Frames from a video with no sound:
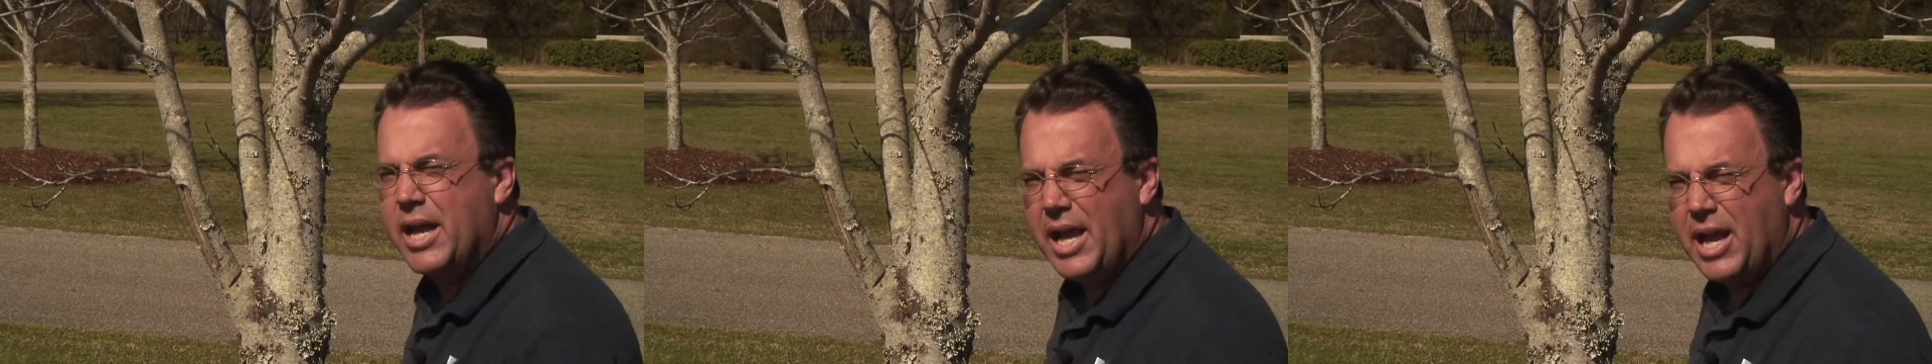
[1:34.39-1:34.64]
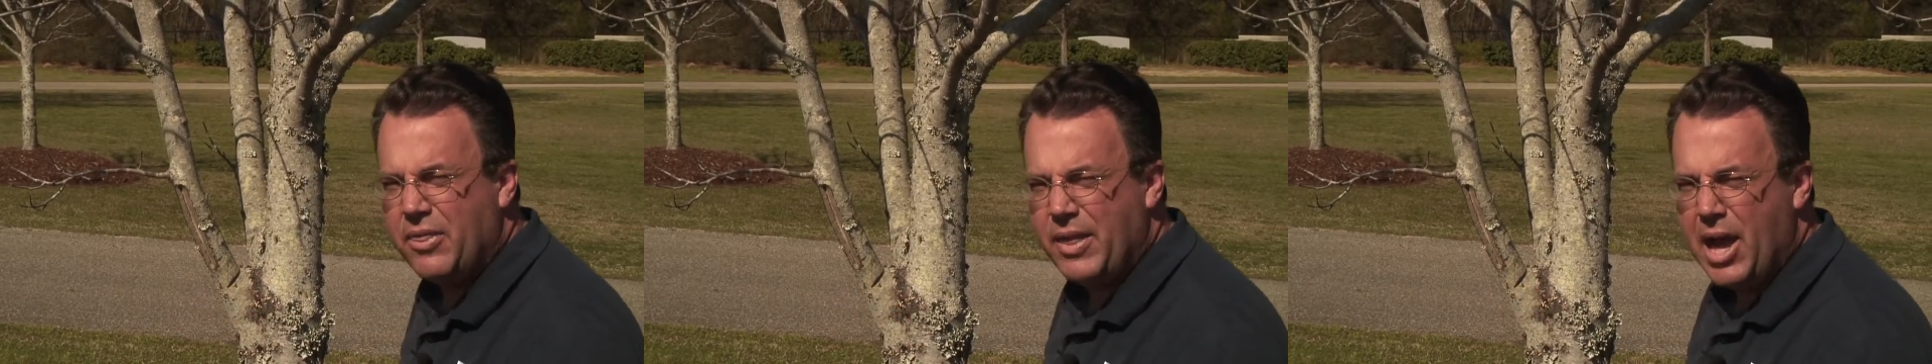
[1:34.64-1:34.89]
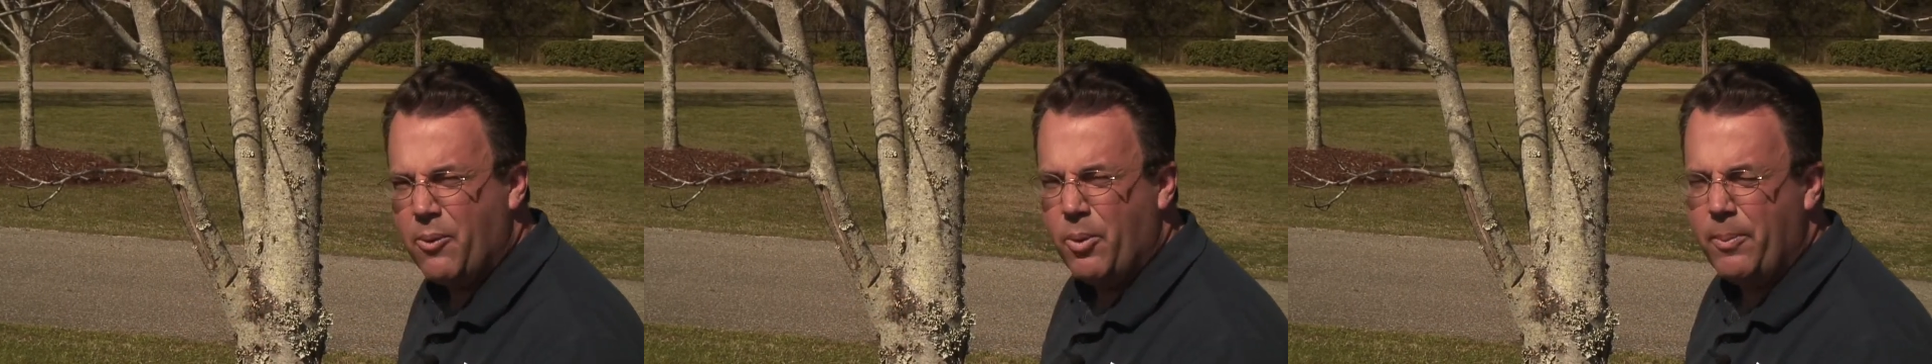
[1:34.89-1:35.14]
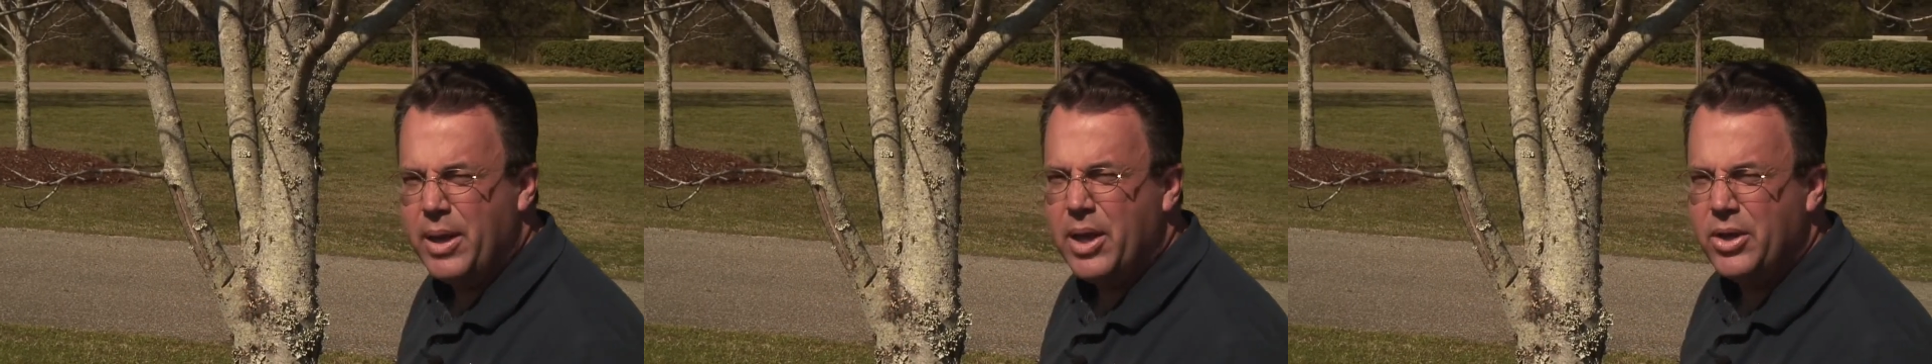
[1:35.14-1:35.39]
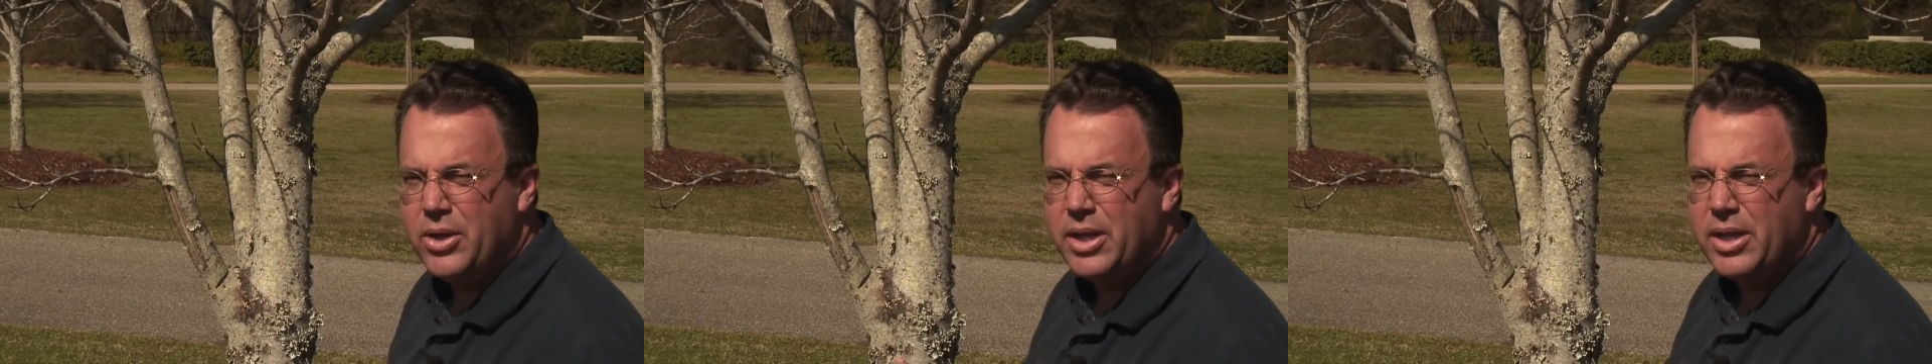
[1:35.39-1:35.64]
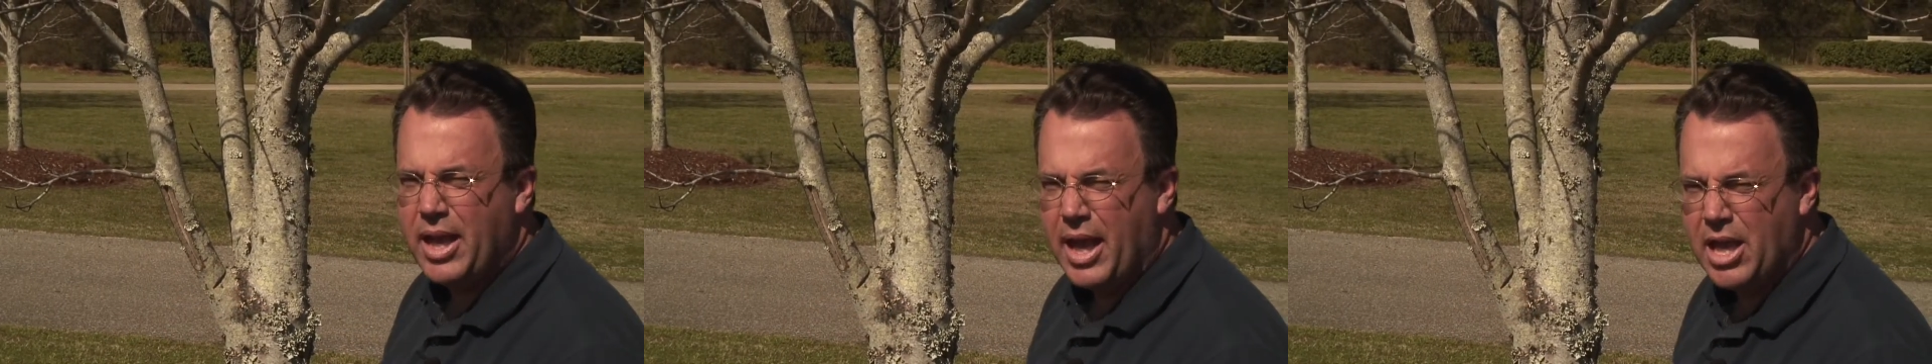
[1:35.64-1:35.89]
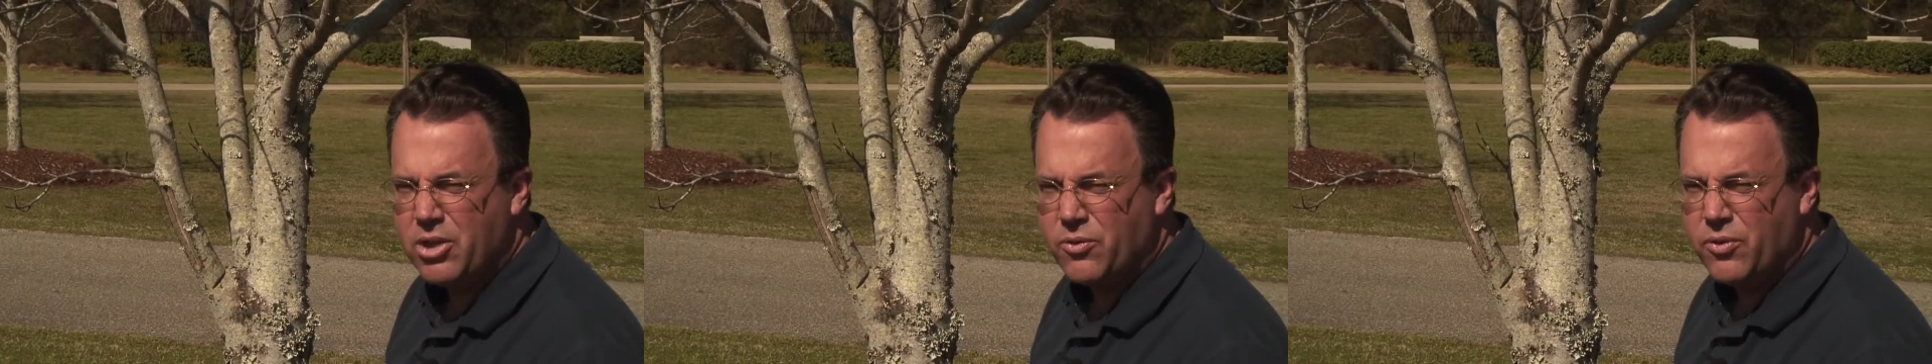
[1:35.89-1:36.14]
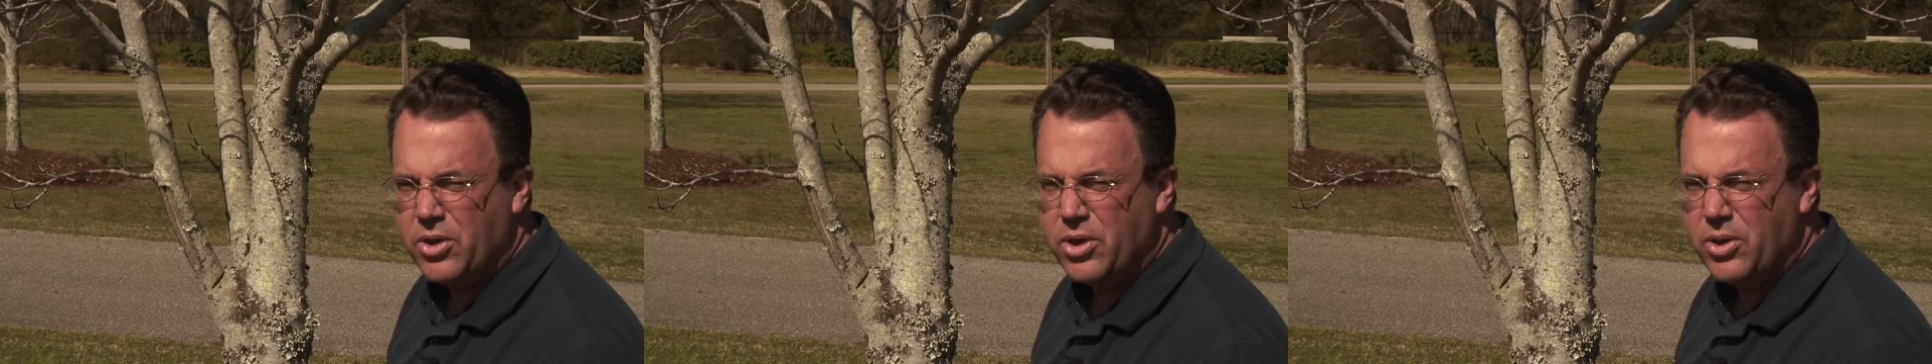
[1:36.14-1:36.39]
and that will be a good gauge
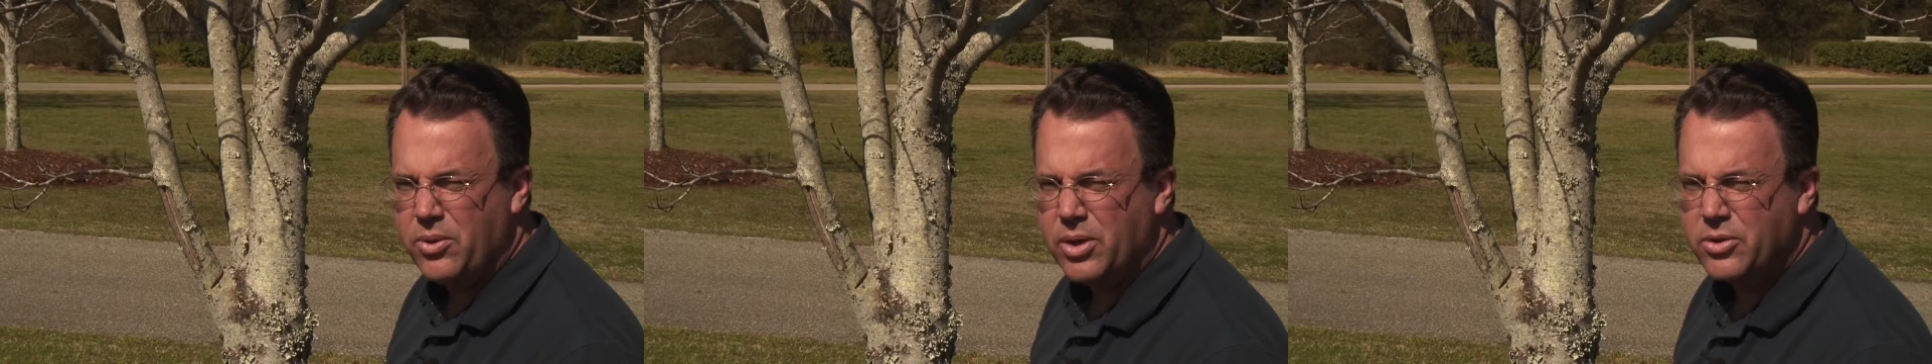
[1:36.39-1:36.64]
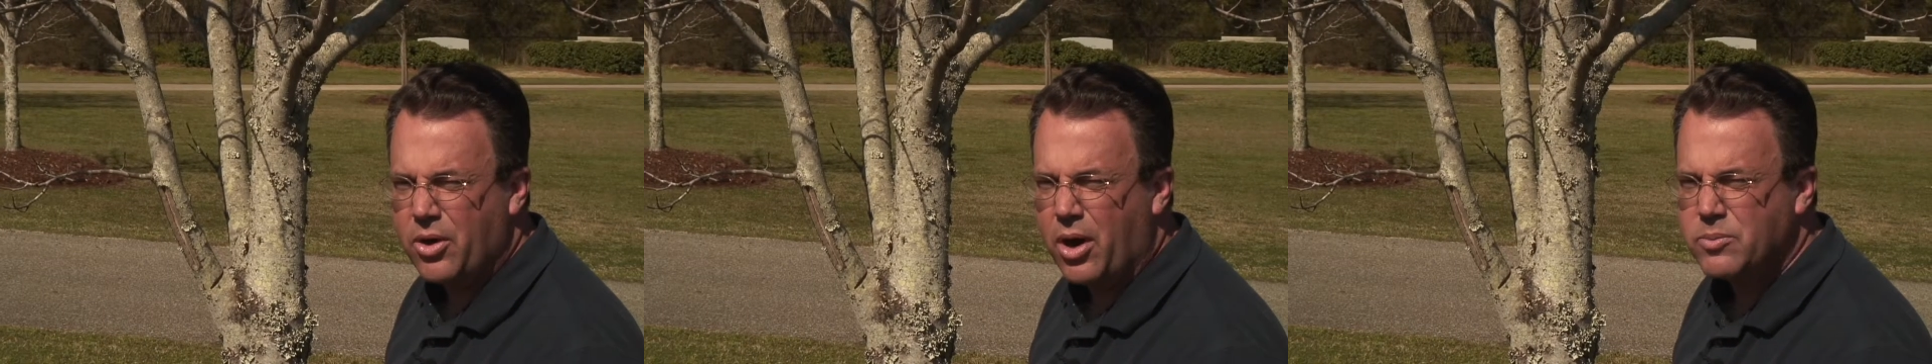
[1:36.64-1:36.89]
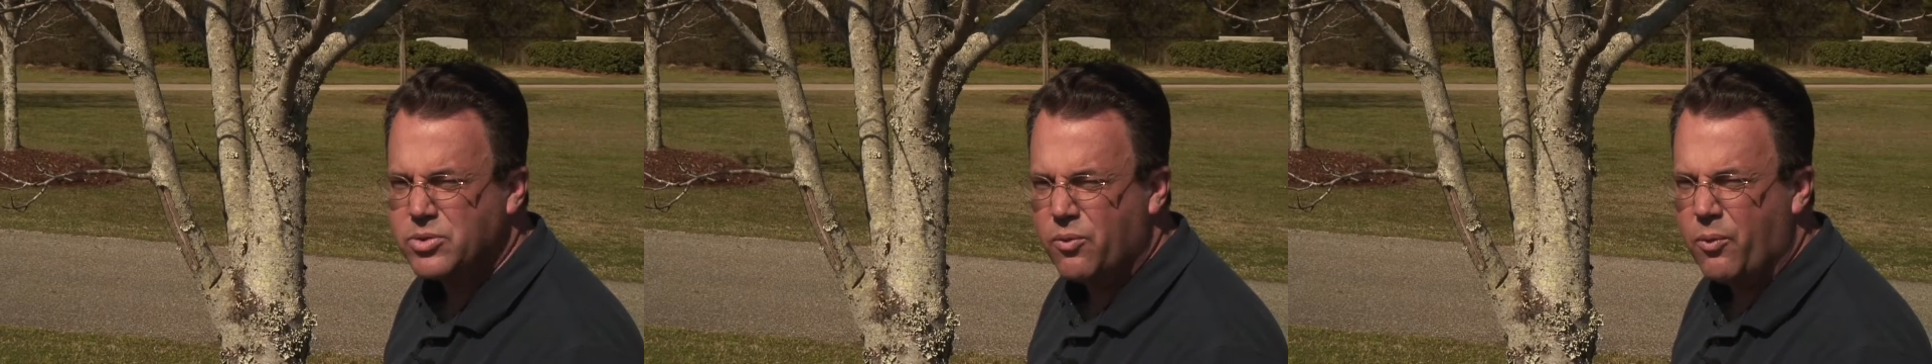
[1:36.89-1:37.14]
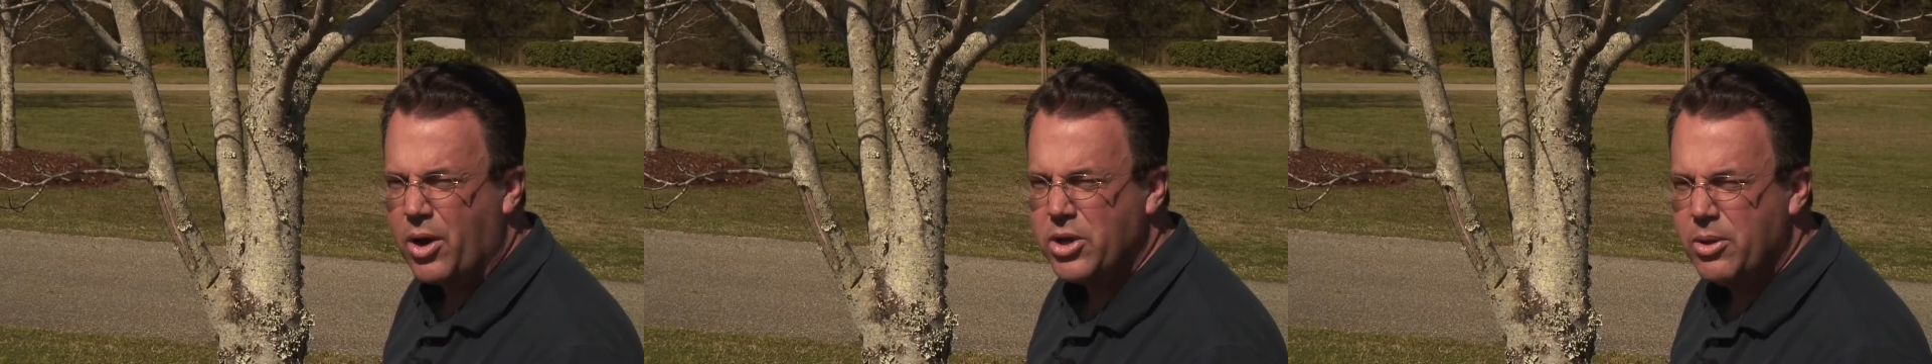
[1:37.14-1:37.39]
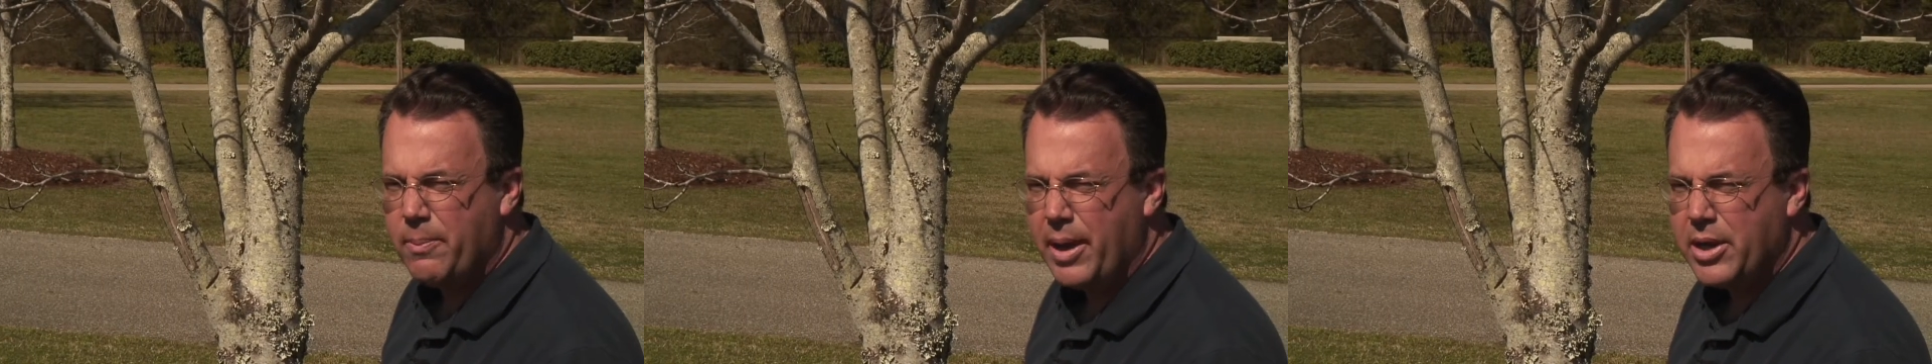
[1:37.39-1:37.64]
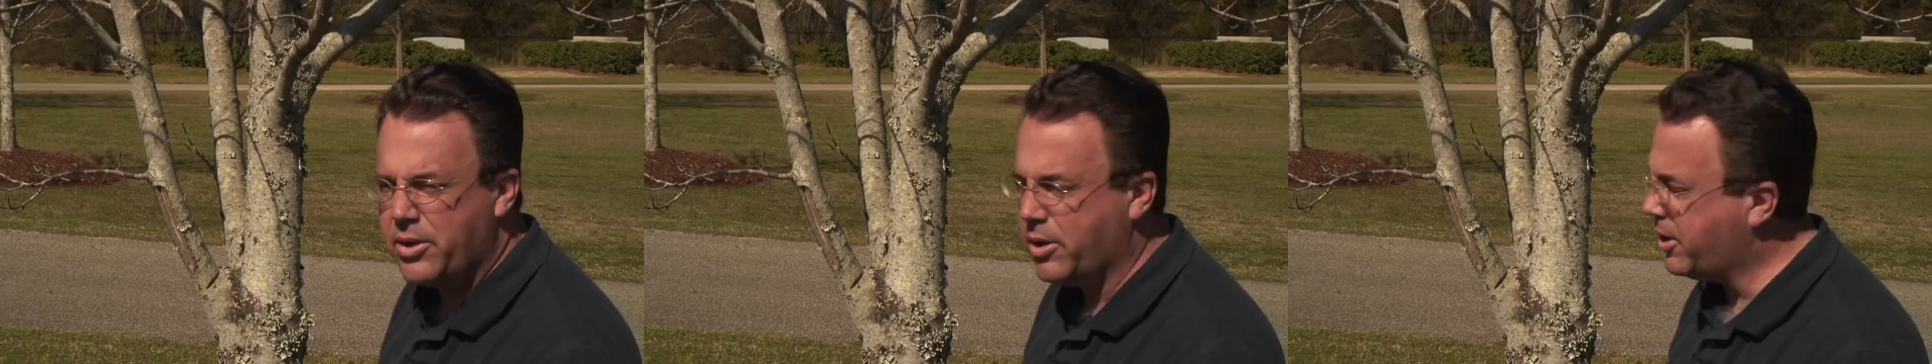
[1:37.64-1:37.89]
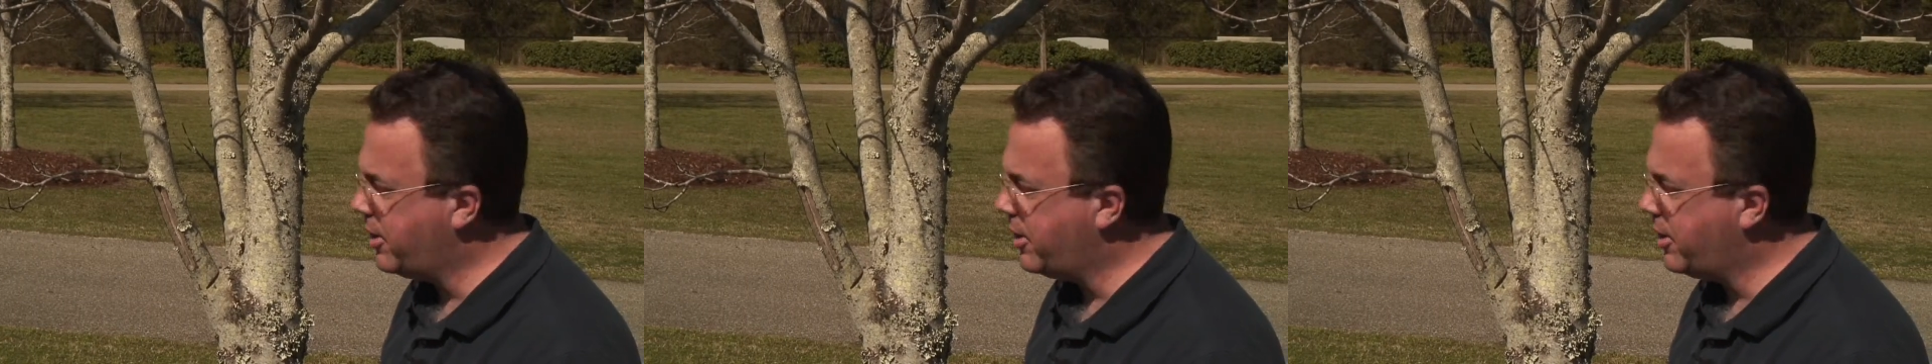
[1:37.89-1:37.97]
for you in terms of where you make your